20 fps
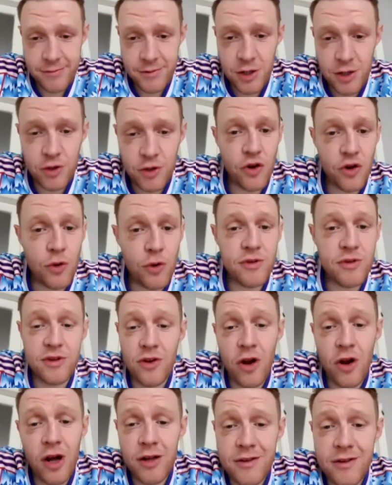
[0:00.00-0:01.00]
So it was
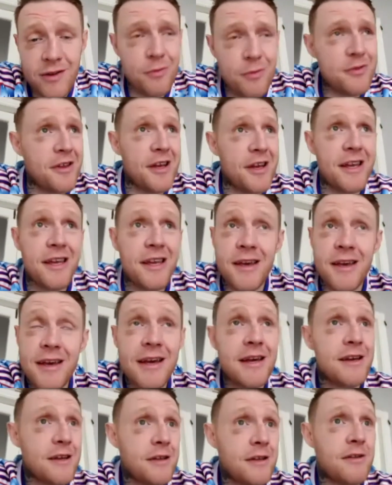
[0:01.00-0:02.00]
like,
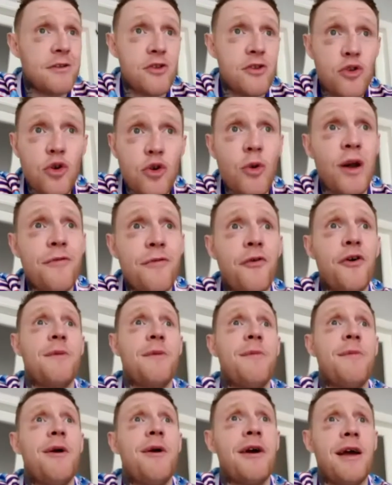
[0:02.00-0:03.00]
do you want to fight in
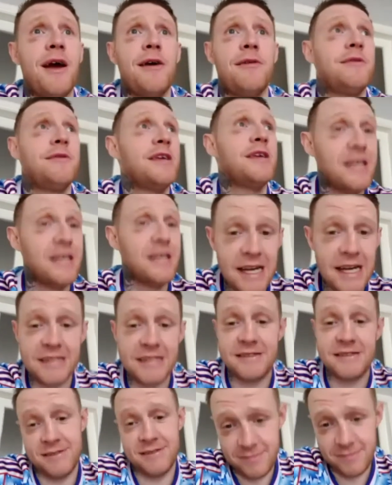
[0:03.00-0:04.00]
America?
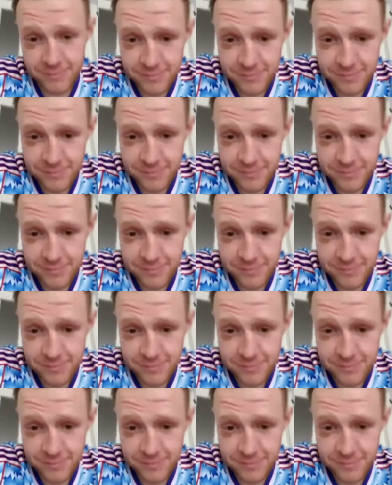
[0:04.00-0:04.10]
Yes.